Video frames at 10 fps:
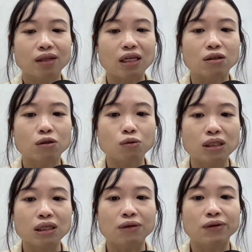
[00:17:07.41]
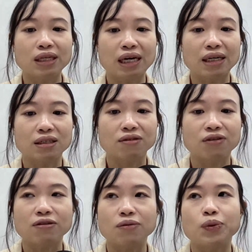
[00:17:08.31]
including our target
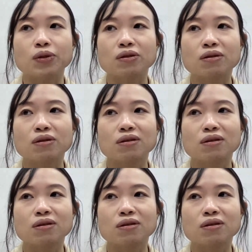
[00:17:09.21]
variable.